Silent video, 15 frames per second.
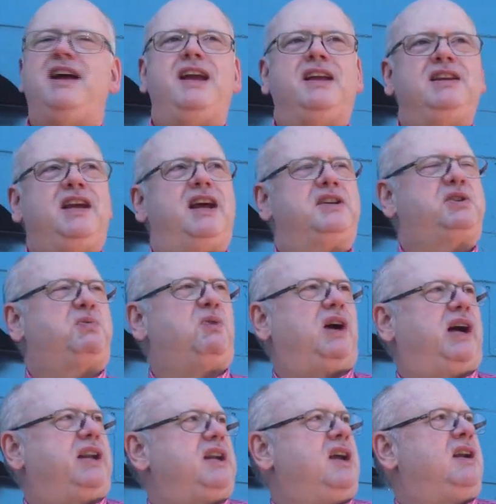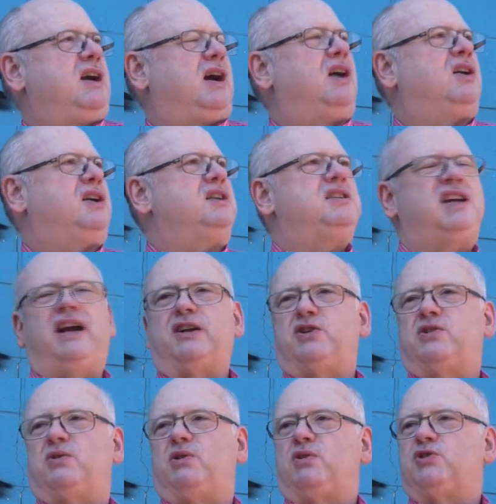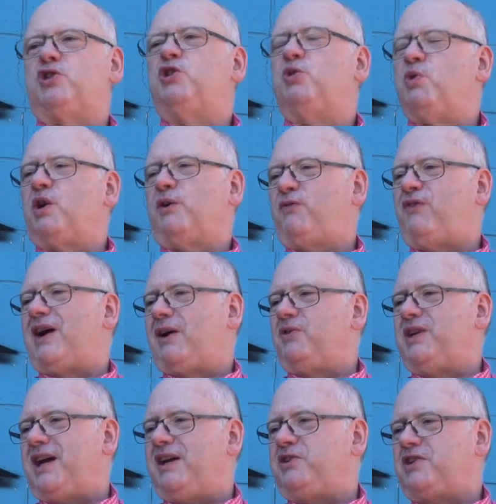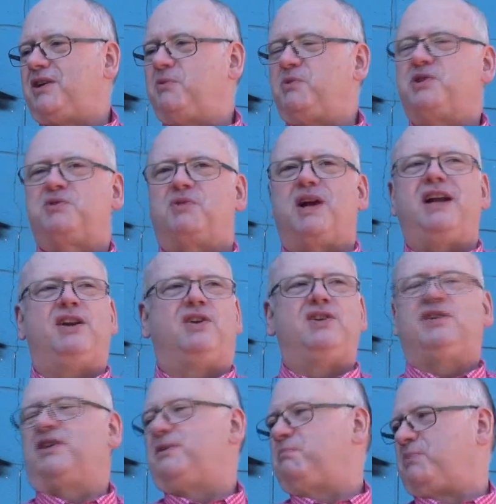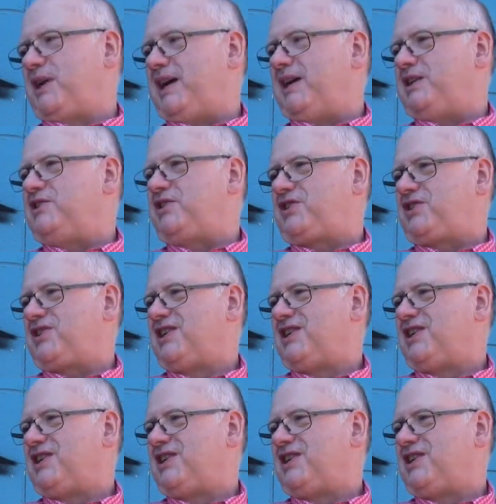And guess what? An architectural tour foundation was right under the bridge.